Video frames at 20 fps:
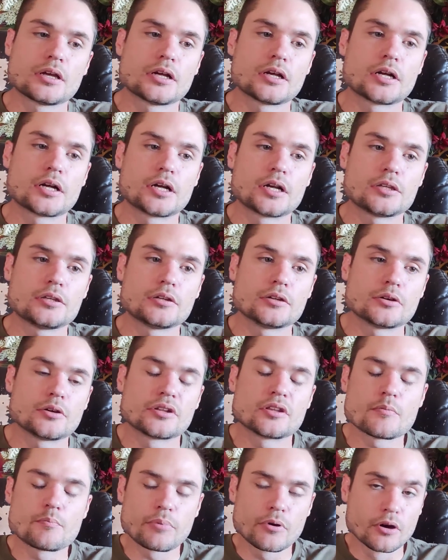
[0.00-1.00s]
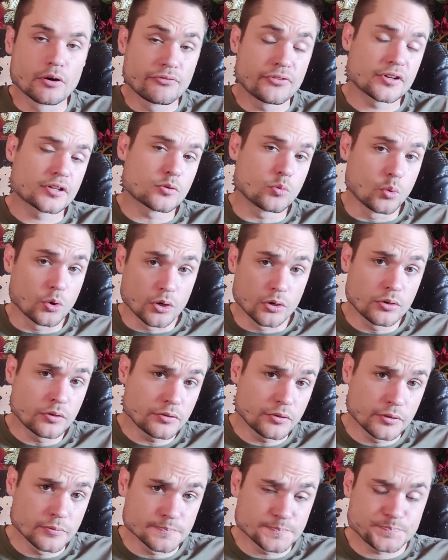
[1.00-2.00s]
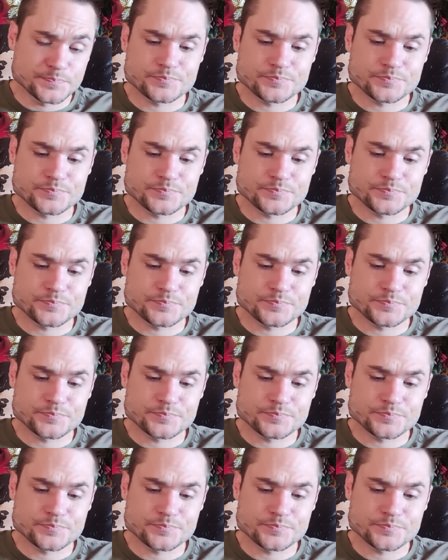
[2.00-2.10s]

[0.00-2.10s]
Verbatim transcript: uh, you know, in the perfect world,